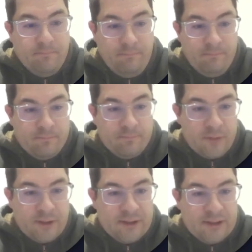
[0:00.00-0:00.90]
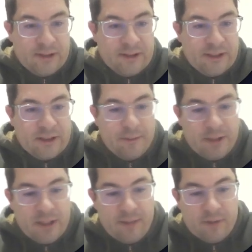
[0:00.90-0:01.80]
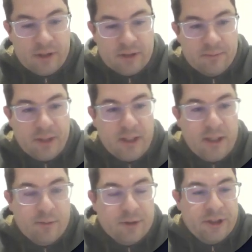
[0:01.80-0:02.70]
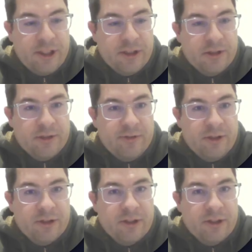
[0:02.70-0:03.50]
well, it still says commit to governance, but it will change eventually.